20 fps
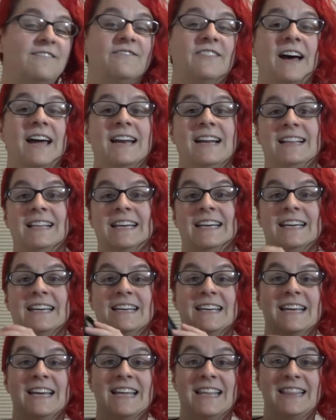finally,
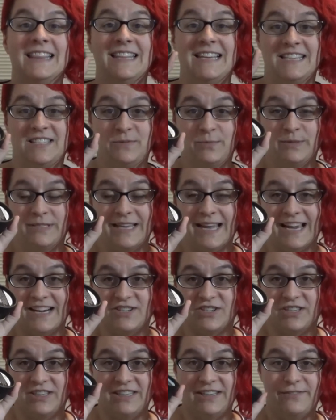this was
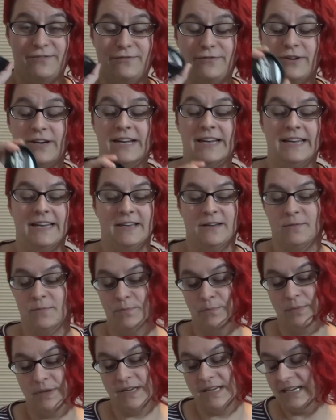actually free,
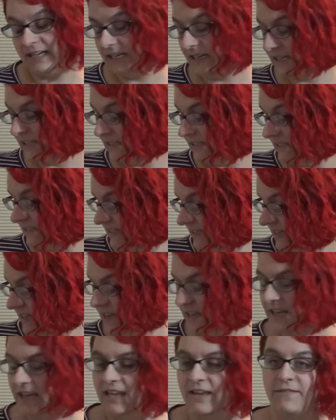because
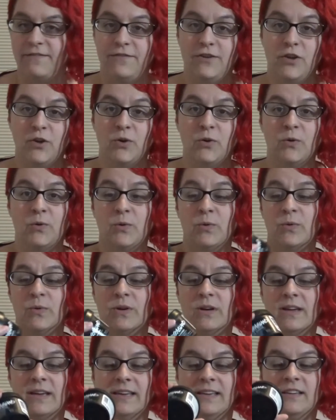if you
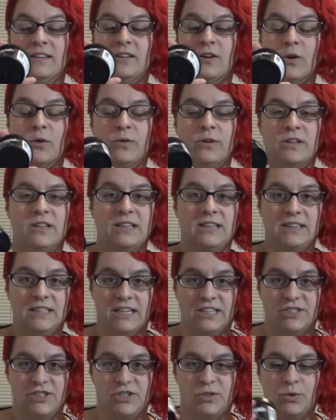go to the
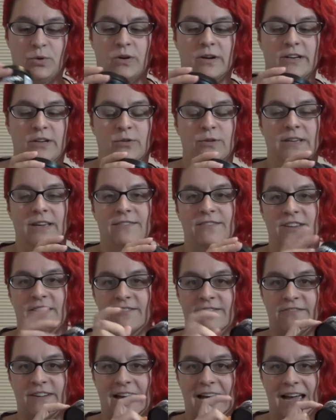Lush store and you give
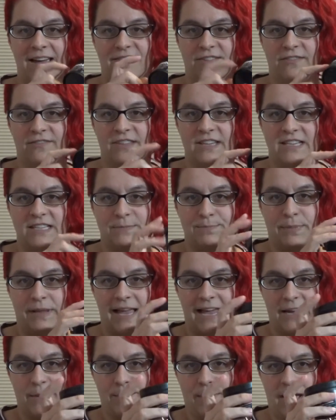in 5 of these
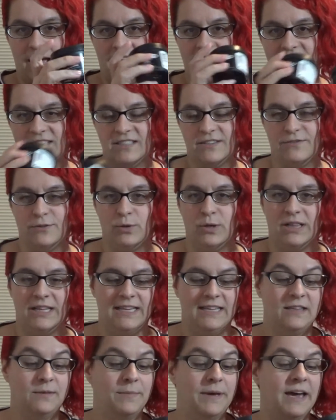black pots, if you
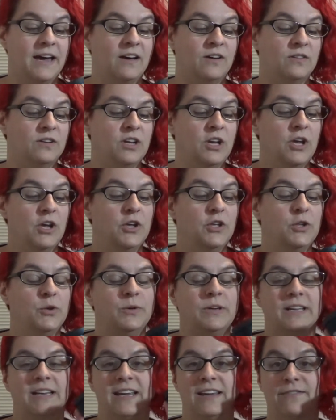clean them out,
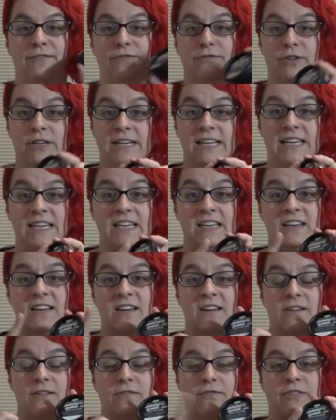you get a free
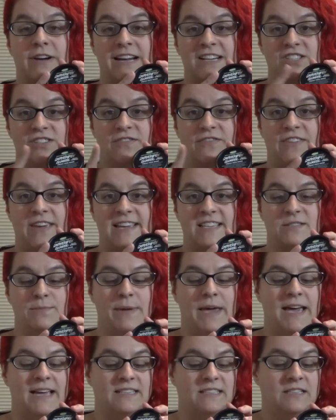fresh face
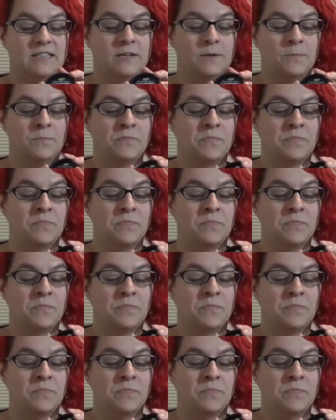mask.